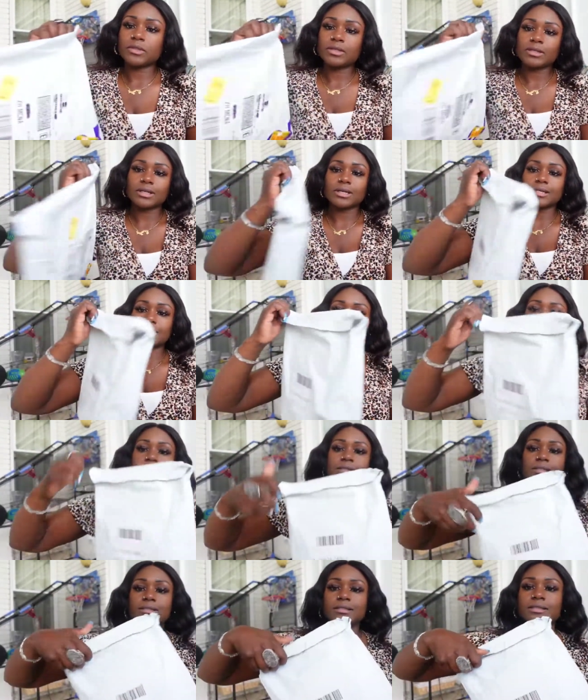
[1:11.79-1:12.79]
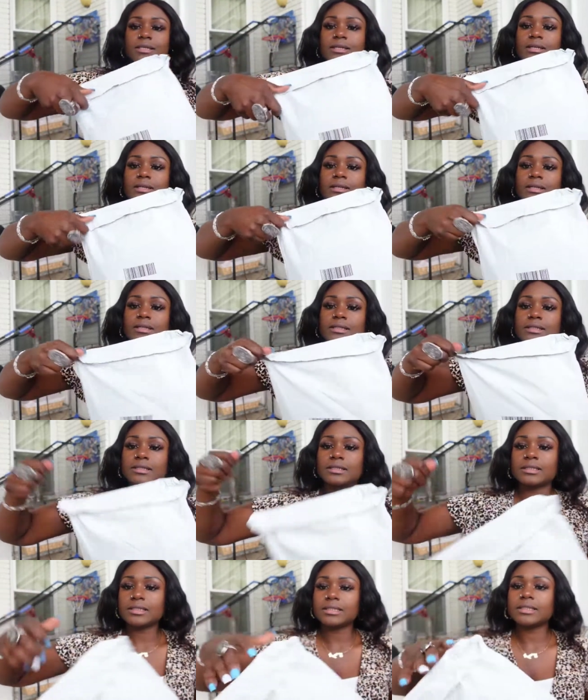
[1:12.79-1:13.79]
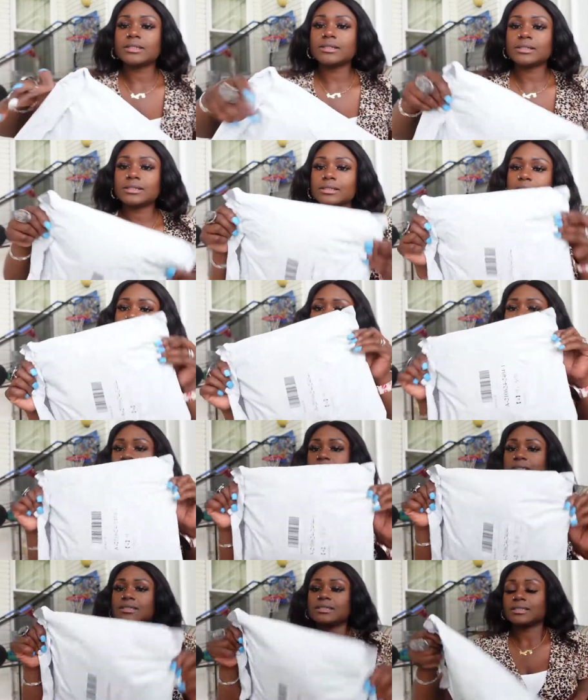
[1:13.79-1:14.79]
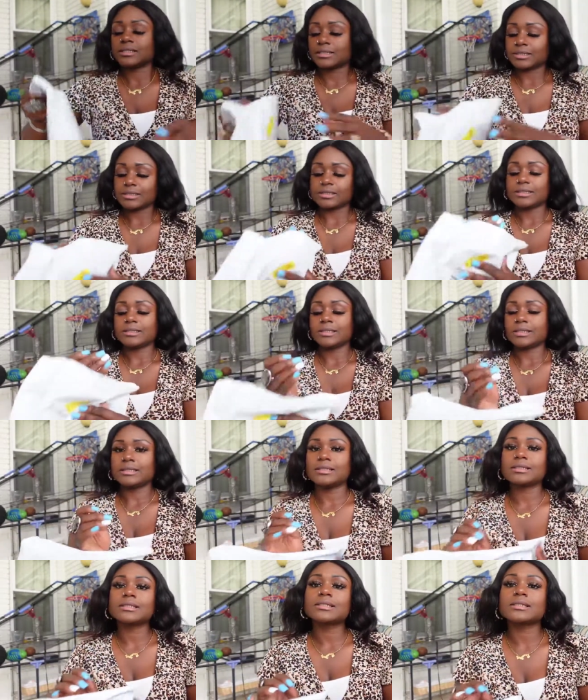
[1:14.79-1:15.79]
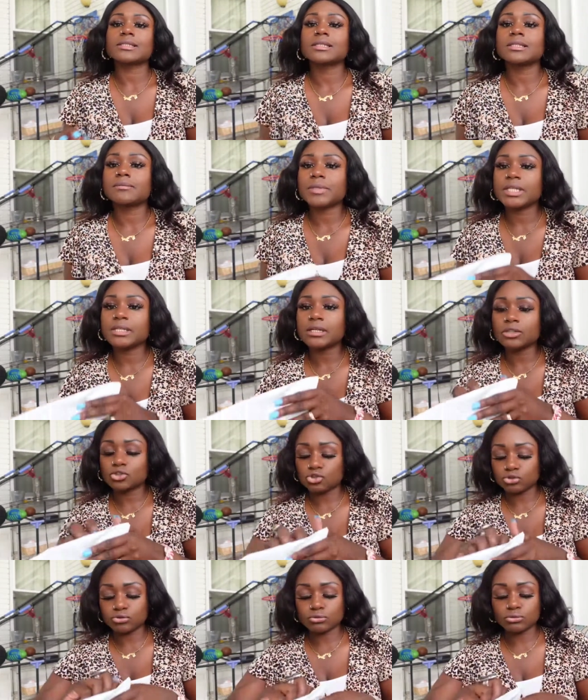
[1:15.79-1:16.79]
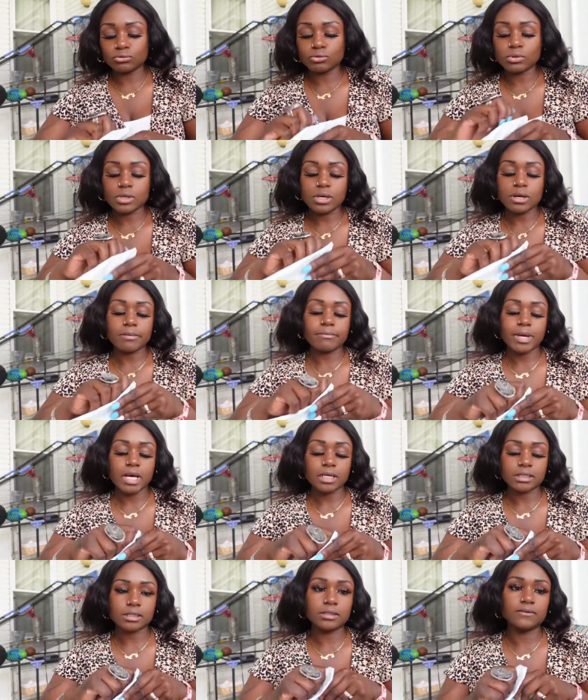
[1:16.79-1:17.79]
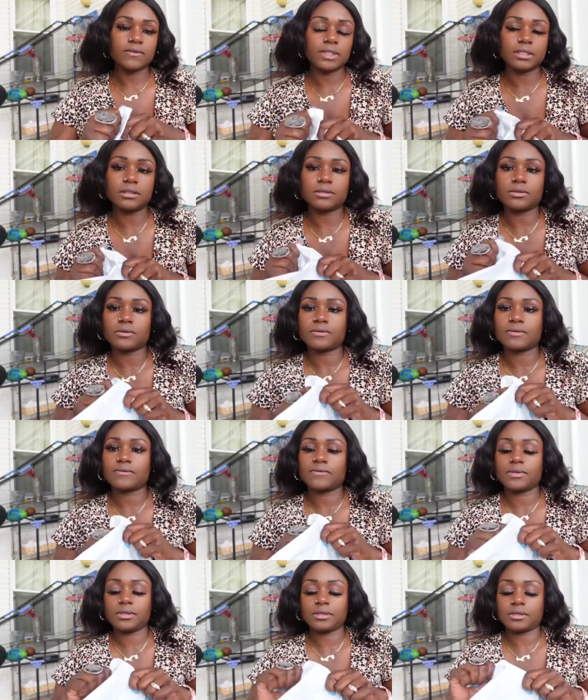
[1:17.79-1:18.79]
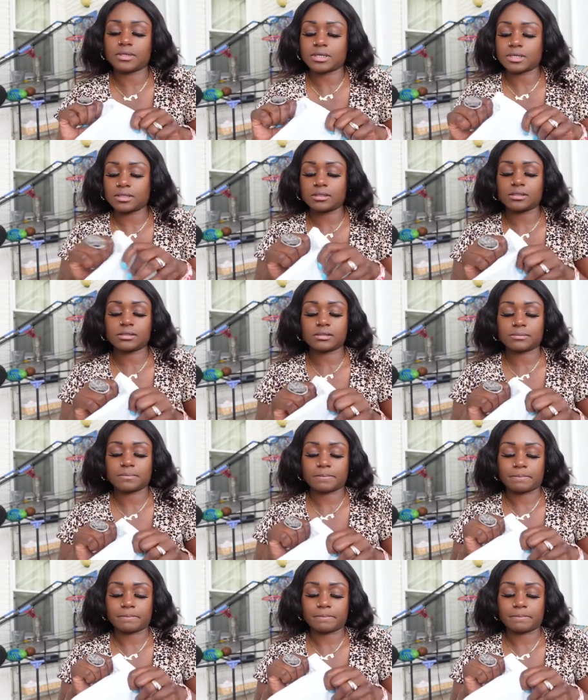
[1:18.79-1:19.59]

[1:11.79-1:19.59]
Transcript: You guys see it's sealed. So this is going to be a true unboxing video for you guys.